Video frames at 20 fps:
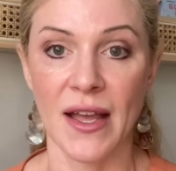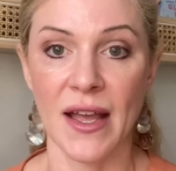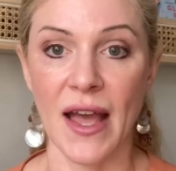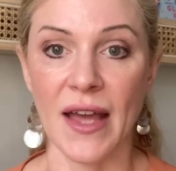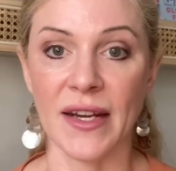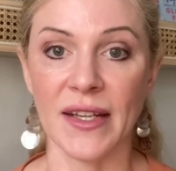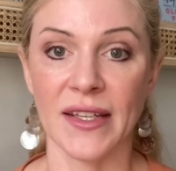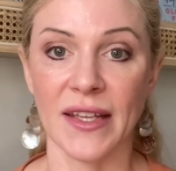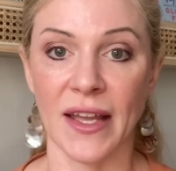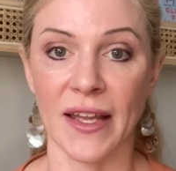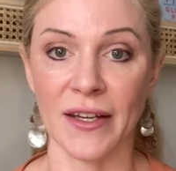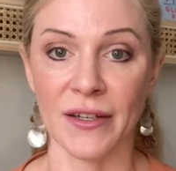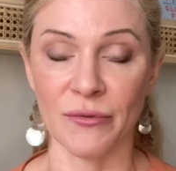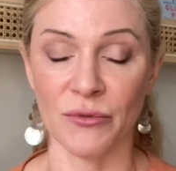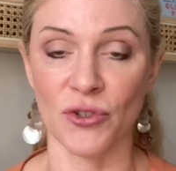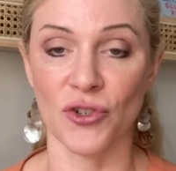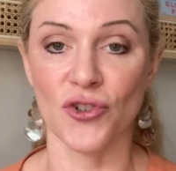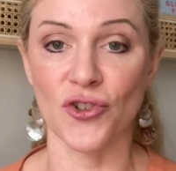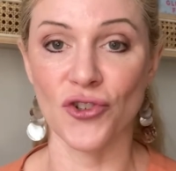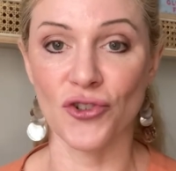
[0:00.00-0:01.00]
And again,
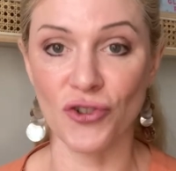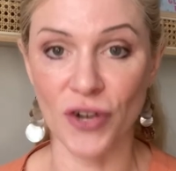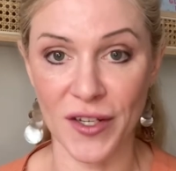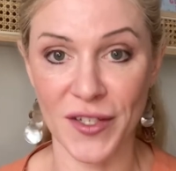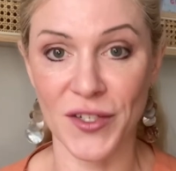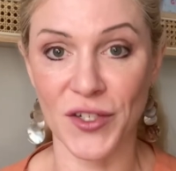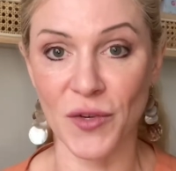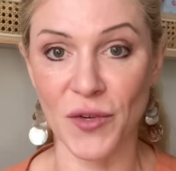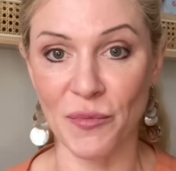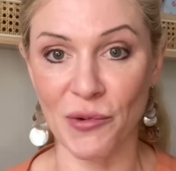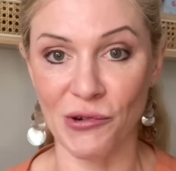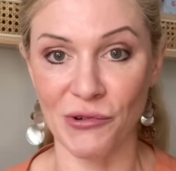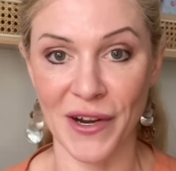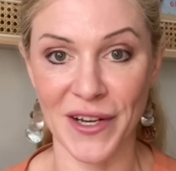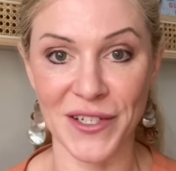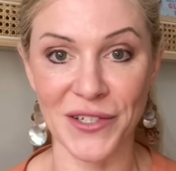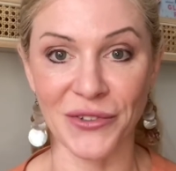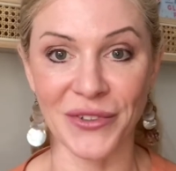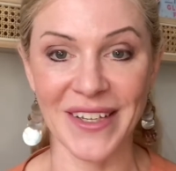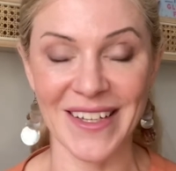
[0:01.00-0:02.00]
trust your
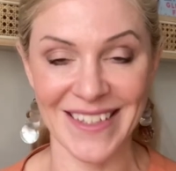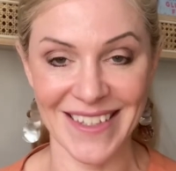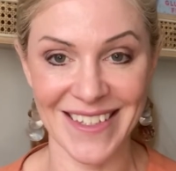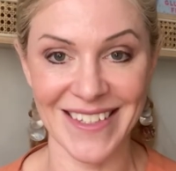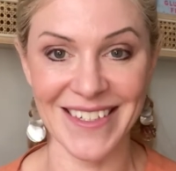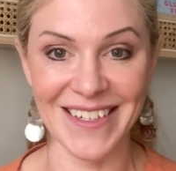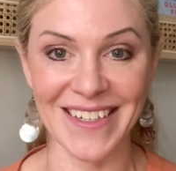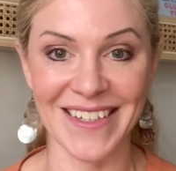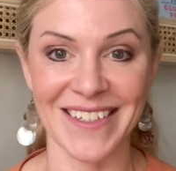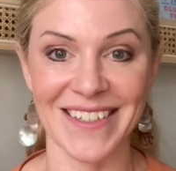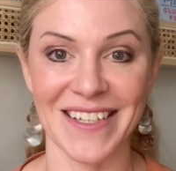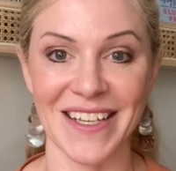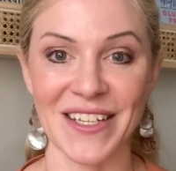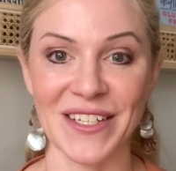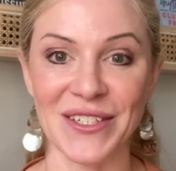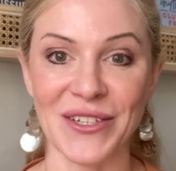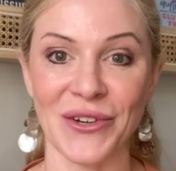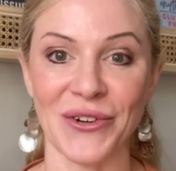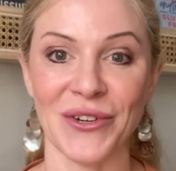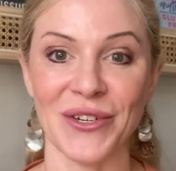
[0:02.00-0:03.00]
parental instinct and
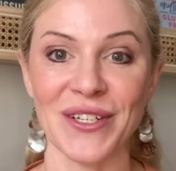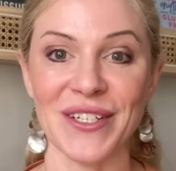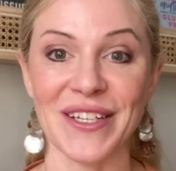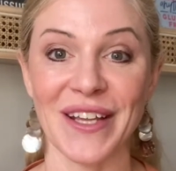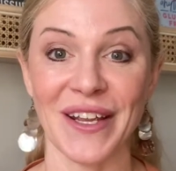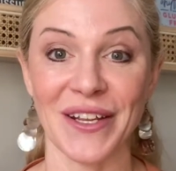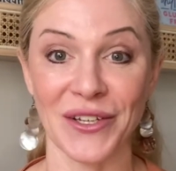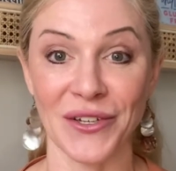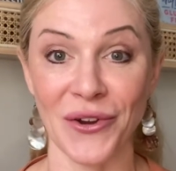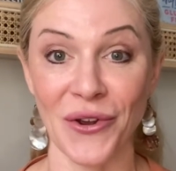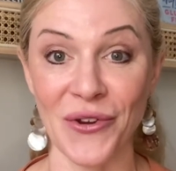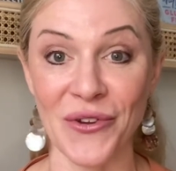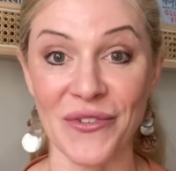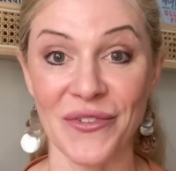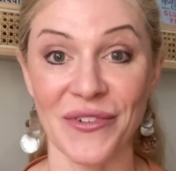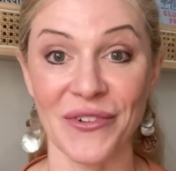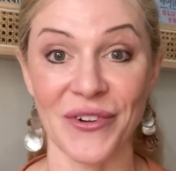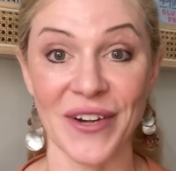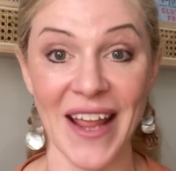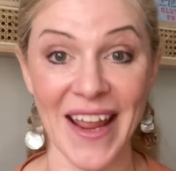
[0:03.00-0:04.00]
don't take no
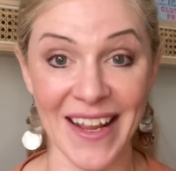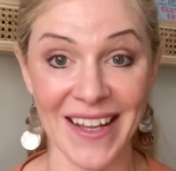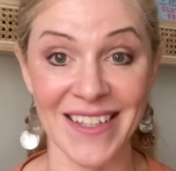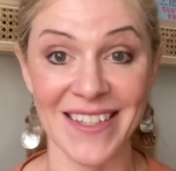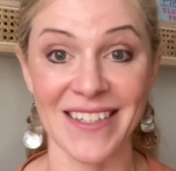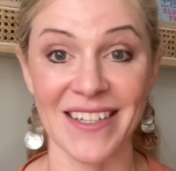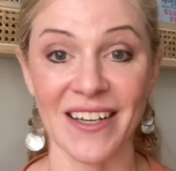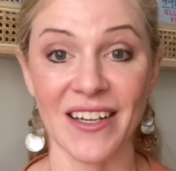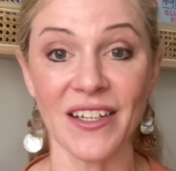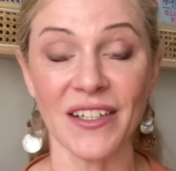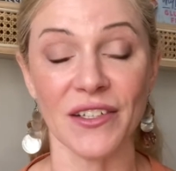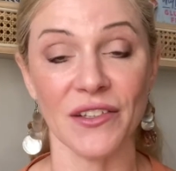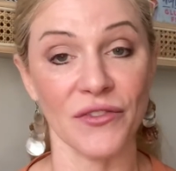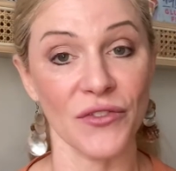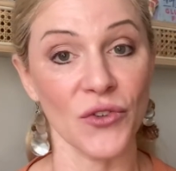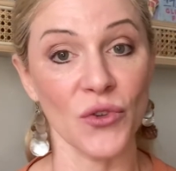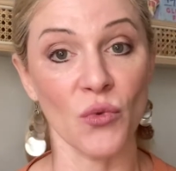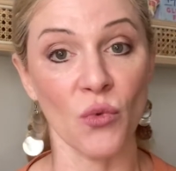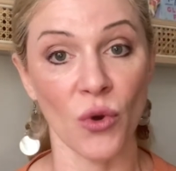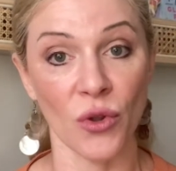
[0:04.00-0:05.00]
for an answer if
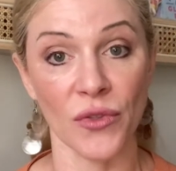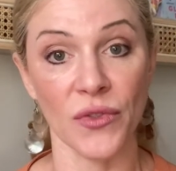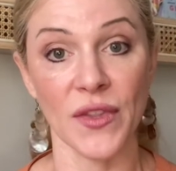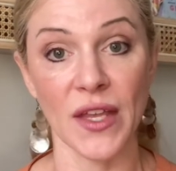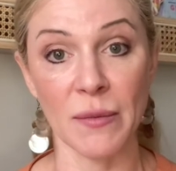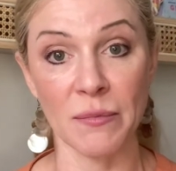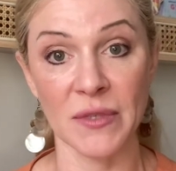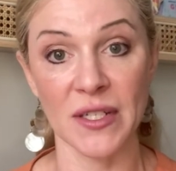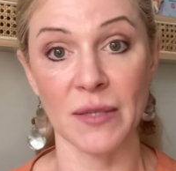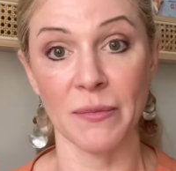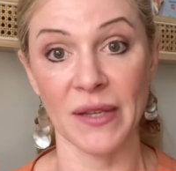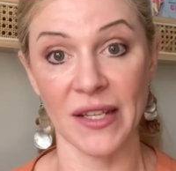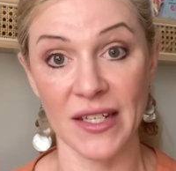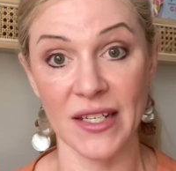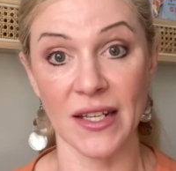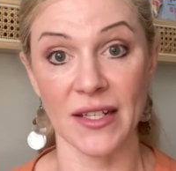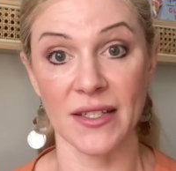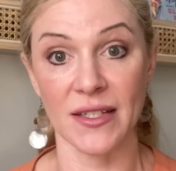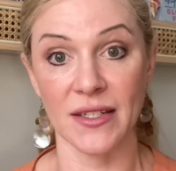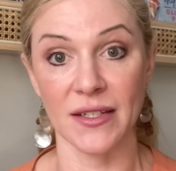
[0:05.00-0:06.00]
you want them to be
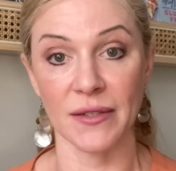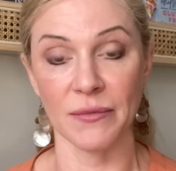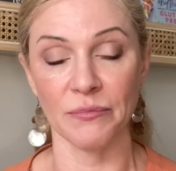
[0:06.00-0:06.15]
tested.